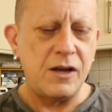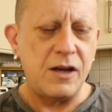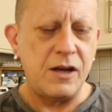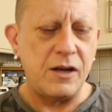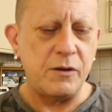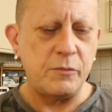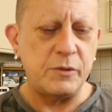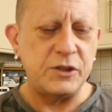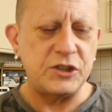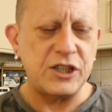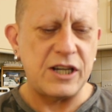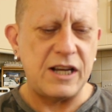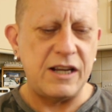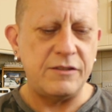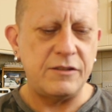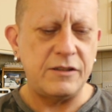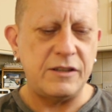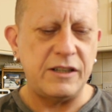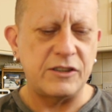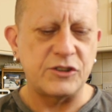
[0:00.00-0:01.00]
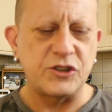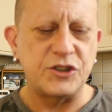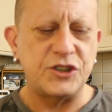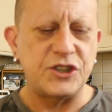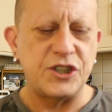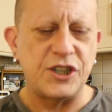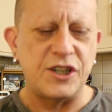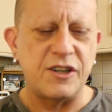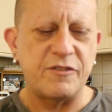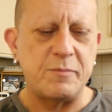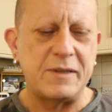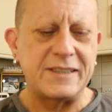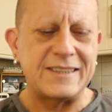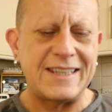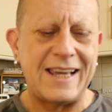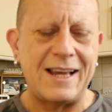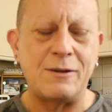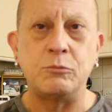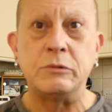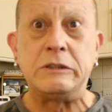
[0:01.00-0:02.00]
uh, which uh, I'll just turn off my
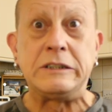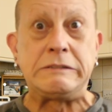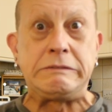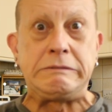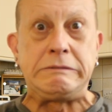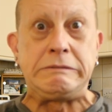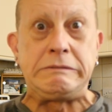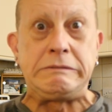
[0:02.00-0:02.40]
sound.